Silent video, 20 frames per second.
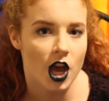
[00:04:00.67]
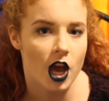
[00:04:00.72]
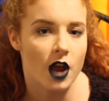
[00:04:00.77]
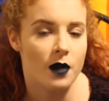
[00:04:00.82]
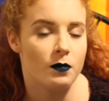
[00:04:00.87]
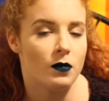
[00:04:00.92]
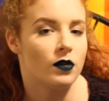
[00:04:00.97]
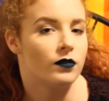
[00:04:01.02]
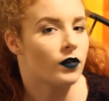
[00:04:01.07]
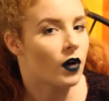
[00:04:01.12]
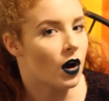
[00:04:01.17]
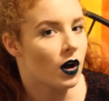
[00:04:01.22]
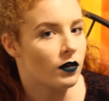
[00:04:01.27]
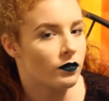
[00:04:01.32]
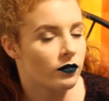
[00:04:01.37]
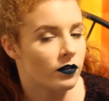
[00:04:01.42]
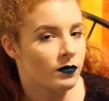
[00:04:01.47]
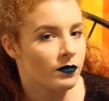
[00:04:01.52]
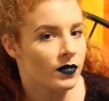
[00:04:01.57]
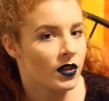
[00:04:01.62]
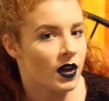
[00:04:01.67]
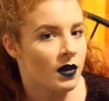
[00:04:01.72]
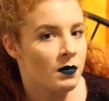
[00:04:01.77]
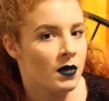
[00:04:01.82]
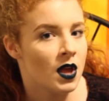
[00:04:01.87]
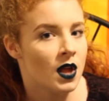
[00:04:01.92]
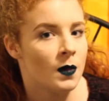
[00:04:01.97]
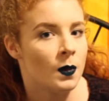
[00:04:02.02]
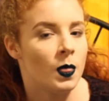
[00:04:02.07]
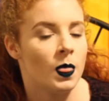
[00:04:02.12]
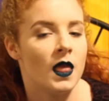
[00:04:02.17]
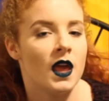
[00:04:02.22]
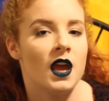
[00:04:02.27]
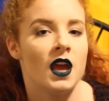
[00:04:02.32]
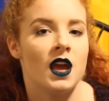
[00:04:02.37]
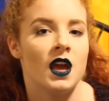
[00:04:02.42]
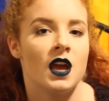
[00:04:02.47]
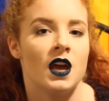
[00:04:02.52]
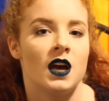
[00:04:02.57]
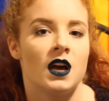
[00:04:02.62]
and move on from them
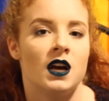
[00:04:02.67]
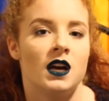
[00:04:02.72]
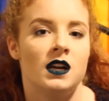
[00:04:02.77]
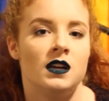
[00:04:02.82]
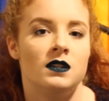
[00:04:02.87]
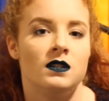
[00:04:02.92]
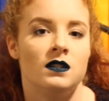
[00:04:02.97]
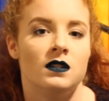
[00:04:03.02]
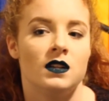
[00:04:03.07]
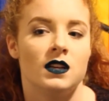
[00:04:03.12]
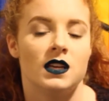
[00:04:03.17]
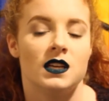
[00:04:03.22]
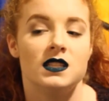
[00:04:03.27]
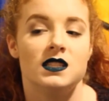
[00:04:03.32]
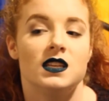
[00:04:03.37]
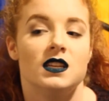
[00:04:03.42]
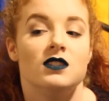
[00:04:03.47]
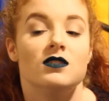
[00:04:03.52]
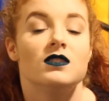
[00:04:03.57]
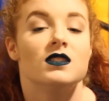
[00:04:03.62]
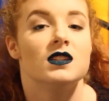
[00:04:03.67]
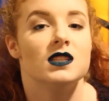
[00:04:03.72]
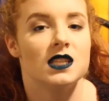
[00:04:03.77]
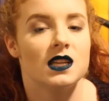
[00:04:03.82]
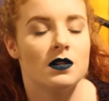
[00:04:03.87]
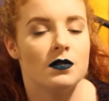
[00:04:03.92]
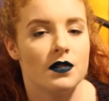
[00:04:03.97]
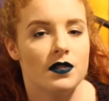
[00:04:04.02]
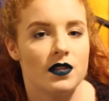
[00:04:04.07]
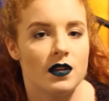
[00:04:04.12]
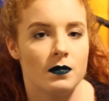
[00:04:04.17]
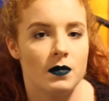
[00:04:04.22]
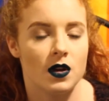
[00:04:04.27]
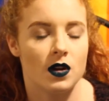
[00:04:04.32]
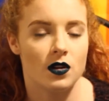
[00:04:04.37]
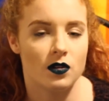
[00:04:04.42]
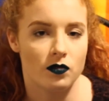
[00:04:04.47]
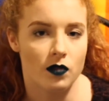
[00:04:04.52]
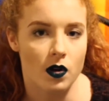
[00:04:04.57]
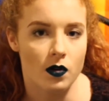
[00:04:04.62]
and continue to deal with them
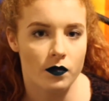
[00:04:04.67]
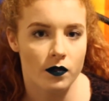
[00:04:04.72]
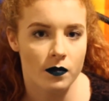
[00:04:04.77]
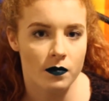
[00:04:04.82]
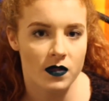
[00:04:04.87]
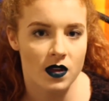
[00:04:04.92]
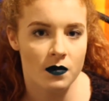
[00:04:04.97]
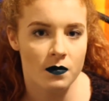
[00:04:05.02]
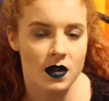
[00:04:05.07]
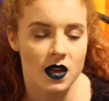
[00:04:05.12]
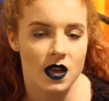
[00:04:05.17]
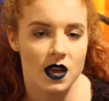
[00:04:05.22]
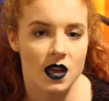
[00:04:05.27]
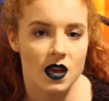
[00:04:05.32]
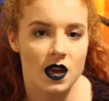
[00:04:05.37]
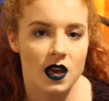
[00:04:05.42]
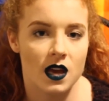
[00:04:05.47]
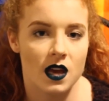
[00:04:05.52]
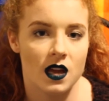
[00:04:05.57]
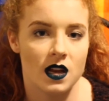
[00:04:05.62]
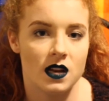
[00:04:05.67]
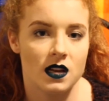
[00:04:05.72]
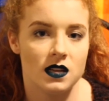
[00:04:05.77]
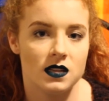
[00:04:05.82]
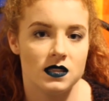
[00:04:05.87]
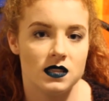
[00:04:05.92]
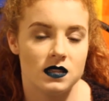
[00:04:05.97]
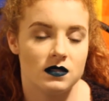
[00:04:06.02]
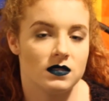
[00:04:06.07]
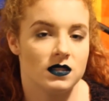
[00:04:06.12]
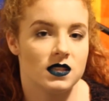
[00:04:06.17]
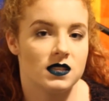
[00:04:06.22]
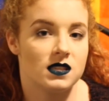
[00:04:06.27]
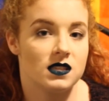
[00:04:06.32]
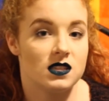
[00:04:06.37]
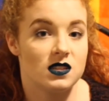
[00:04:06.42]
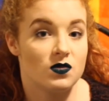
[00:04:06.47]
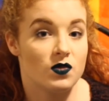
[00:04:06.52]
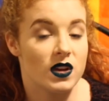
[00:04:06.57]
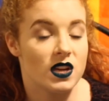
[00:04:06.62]
and grow from them and deal with the
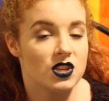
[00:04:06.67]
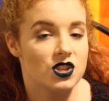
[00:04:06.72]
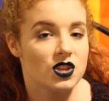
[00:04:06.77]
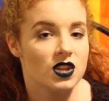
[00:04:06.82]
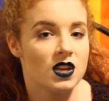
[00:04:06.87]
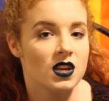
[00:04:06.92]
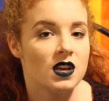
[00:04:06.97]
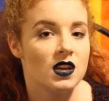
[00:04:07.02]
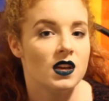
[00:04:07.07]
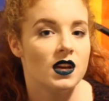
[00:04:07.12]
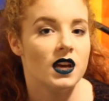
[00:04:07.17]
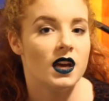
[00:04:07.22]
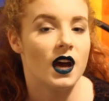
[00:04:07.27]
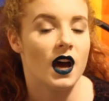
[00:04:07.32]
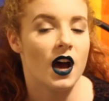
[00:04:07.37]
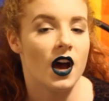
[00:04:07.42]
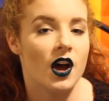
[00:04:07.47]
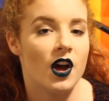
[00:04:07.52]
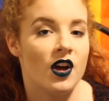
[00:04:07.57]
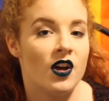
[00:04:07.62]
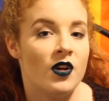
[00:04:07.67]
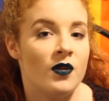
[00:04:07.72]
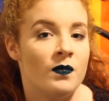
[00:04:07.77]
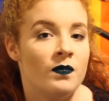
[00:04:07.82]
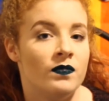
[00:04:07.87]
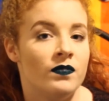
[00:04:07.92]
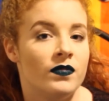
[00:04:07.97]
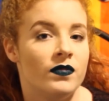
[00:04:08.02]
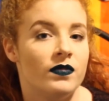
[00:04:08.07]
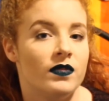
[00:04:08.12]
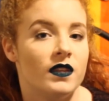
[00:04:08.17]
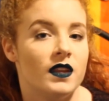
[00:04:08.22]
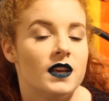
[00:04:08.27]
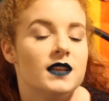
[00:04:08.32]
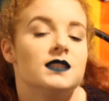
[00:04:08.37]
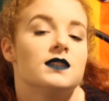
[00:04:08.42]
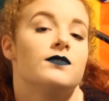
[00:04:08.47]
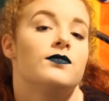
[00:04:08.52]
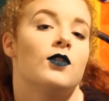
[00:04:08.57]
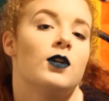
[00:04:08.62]
situation
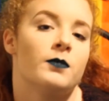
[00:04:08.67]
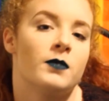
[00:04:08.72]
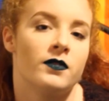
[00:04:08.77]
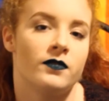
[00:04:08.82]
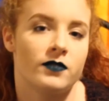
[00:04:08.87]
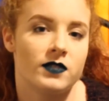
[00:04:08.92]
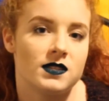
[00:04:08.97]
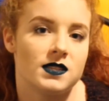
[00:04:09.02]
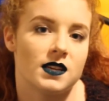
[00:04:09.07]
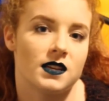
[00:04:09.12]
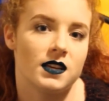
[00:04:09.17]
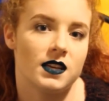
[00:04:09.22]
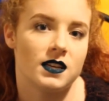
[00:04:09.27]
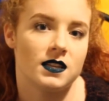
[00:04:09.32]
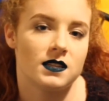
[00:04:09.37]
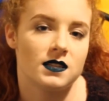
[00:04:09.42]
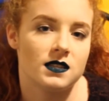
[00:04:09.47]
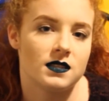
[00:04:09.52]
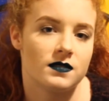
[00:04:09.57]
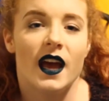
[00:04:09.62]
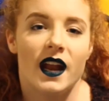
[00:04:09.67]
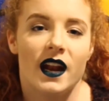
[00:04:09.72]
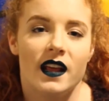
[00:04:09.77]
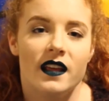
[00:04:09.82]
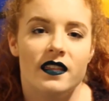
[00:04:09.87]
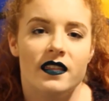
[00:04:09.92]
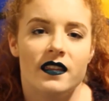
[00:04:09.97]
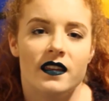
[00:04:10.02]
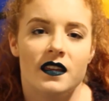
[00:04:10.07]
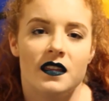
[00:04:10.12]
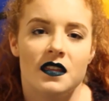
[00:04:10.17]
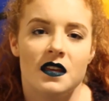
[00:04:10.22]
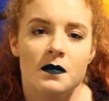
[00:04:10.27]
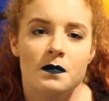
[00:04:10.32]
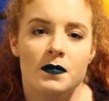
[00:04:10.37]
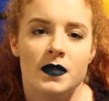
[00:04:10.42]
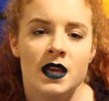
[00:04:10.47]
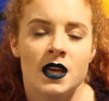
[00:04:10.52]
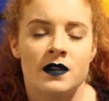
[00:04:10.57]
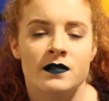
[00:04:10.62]
is a form of resilience. And I think
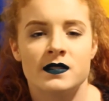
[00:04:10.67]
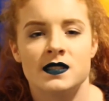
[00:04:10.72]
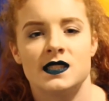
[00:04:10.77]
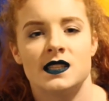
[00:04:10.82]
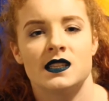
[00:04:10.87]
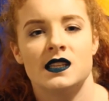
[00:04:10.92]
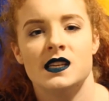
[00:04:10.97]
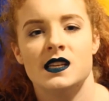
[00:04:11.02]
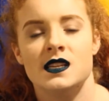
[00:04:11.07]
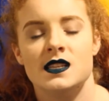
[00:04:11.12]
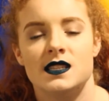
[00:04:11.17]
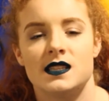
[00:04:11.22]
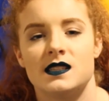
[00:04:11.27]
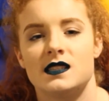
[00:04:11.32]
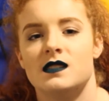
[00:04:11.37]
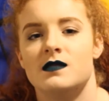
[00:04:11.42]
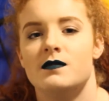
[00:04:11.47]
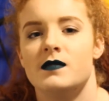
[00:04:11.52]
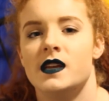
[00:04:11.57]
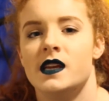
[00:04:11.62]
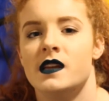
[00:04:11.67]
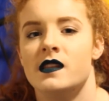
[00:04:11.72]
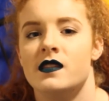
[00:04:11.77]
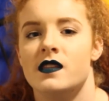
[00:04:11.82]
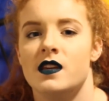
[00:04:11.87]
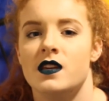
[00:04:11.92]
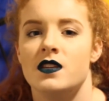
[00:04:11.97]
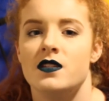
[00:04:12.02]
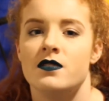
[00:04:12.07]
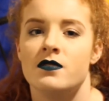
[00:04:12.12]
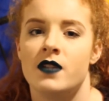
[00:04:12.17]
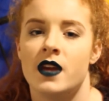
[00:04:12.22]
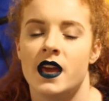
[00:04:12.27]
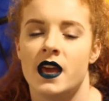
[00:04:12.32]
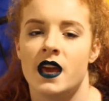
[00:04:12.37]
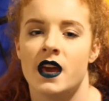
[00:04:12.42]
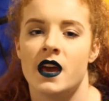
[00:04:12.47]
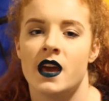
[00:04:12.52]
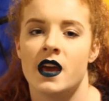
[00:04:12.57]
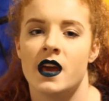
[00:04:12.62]
that being resilient doesn't mean that you
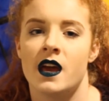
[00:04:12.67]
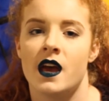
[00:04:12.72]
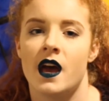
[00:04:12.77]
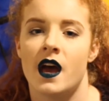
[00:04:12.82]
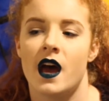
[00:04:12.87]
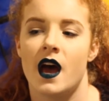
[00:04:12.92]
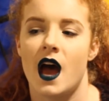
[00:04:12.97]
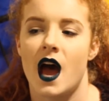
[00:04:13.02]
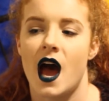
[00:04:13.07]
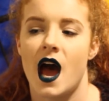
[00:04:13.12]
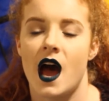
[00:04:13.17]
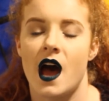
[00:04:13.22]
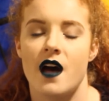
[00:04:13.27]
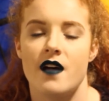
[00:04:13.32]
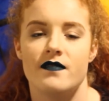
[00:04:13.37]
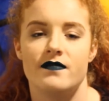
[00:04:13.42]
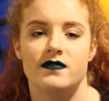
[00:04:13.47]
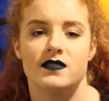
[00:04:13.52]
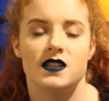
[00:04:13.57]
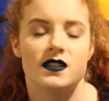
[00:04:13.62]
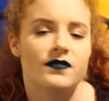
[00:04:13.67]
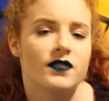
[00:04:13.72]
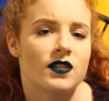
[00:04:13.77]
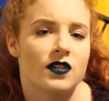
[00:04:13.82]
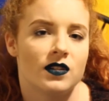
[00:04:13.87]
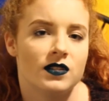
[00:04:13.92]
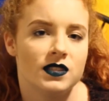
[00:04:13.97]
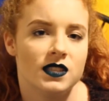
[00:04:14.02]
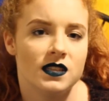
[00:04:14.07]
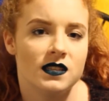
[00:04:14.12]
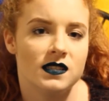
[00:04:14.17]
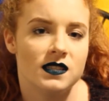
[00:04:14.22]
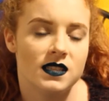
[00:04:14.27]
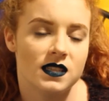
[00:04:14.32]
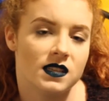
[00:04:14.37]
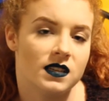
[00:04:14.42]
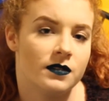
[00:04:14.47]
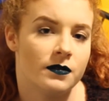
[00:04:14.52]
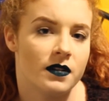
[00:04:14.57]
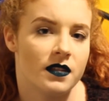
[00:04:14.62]
can't have difficulties
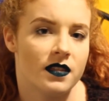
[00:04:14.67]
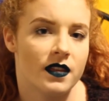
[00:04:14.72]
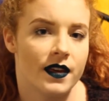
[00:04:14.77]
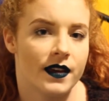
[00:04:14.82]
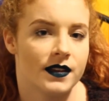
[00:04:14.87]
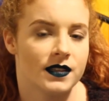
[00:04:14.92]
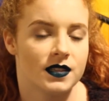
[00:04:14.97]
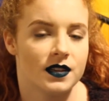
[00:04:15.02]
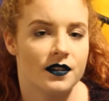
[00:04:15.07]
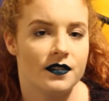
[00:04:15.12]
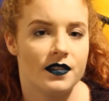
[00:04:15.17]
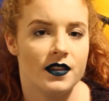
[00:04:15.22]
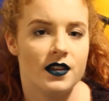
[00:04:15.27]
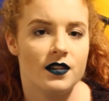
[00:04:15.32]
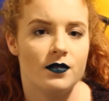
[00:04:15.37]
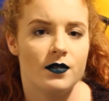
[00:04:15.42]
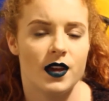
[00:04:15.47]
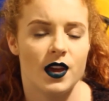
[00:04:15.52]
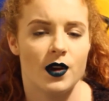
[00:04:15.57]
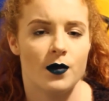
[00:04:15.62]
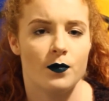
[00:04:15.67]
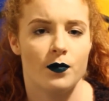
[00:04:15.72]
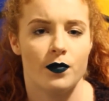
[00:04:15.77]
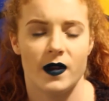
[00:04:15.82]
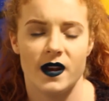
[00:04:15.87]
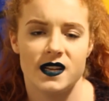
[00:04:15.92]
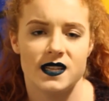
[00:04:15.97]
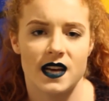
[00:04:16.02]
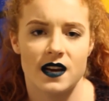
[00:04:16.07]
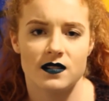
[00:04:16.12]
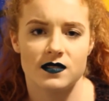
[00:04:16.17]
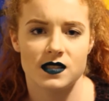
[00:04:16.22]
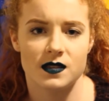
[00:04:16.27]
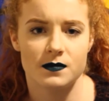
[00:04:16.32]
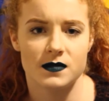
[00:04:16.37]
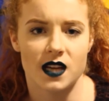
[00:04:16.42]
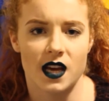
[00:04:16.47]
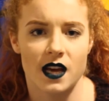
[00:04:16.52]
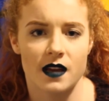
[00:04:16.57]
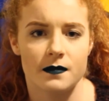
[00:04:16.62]
dealing with things, or that you can't break down
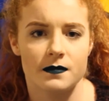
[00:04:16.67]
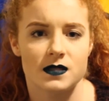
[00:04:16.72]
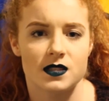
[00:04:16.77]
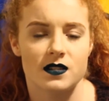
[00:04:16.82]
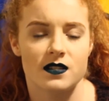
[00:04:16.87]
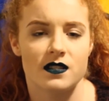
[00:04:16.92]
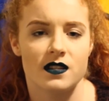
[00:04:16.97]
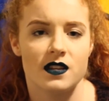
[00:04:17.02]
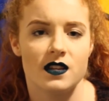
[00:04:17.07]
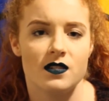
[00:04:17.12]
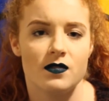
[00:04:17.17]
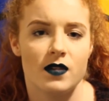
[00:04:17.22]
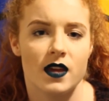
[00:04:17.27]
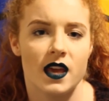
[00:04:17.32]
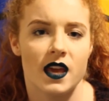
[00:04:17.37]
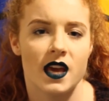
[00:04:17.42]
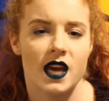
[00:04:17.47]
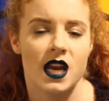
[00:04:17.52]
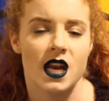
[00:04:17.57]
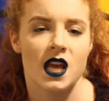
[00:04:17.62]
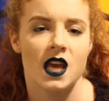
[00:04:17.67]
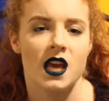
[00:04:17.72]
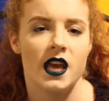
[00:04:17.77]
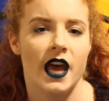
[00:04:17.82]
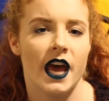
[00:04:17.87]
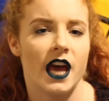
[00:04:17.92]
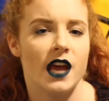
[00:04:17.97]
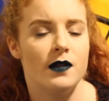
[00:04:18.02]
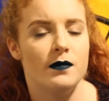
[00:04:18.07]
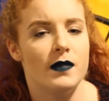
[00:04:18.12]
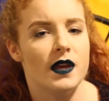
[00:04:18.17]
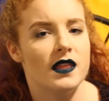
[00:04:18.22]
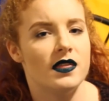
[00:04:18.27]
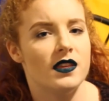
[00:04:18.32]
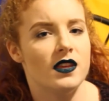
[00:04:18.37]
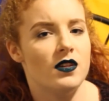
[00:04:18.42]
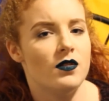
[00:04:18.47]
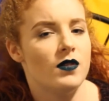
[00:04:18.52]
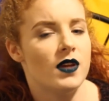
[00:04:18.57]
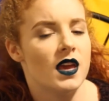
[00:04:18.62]
sometimes, or that you can't admit
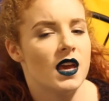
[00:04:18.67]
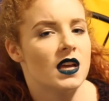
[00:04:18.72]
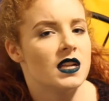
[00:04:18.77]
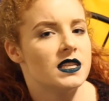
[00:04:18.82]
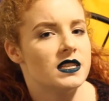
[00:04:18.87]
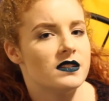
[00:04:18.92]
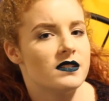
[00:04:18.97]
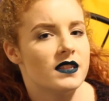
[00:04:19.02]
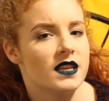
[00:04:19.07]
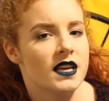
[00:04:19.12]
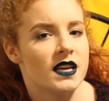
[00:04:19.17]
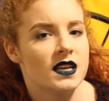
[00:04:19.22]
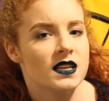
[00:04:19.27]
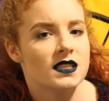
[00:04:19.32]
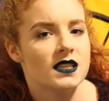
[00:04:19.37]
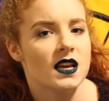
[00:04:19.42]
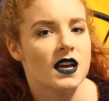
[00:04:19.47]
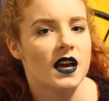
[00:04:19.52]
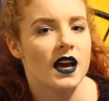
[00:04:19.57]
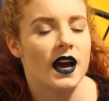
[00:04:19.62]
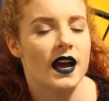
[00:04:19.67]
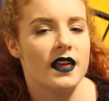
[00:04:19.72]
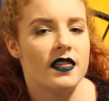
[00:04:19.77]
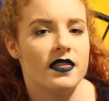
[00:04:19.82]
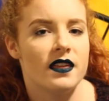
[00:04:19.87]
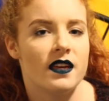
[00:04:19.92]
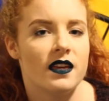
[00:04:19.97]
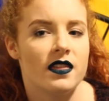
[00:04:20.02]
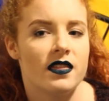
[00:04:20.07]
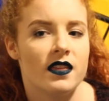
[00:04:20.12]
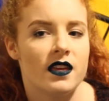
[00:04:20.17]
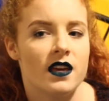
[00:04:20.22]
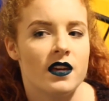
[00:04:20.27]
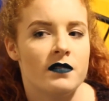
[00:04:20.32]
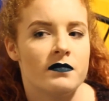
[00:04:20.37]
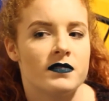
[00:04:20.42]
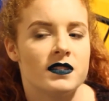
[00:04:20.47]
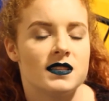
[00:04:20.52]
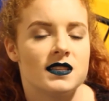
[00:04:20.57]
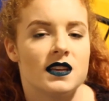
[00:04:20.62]
that you can't do things. I think
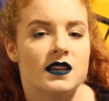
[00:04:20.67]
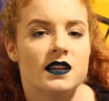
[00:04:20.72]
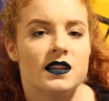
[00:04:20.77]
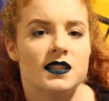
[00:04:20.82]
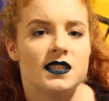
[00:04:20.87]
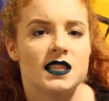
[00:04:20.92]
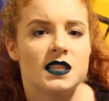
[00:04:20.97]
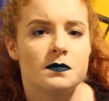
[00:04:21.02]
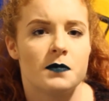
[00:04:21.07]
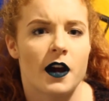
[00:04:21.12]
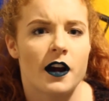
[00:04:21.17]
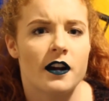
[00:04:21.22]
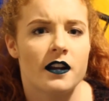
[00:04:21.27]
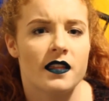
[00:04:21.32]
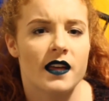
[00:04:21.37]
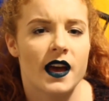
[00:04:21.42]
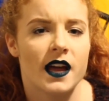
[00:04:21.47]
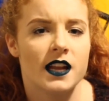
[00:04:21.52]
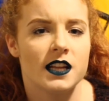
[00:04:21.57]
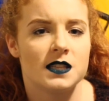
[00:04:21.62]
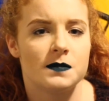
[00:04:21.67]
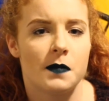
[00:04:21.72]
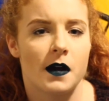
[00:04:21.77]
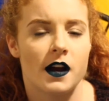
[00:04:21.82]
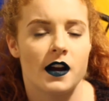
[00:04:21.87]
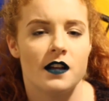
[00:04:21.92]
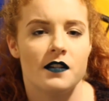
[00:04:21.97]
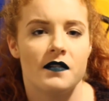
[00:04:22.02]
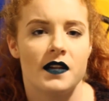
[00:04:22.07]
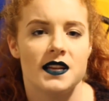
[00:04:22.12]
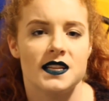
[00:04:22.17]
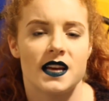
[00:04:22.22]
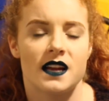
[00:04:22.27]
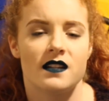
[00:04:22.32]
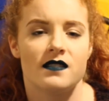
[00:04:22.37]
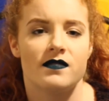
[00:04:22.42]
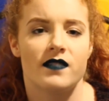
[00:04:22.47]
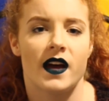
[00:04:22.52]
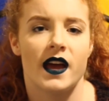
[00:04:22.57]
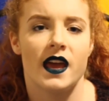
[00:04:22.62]
that resilience is part of that. It's part of
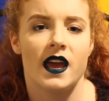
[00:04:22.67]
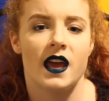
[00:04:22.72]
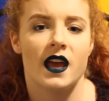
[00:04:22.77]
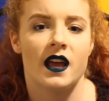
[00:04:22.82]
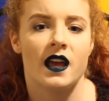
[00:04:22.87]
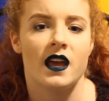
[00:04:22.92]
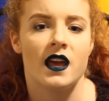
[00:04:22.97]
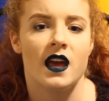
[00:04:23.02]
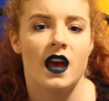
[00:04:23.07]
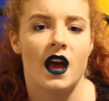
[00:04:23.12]
identifying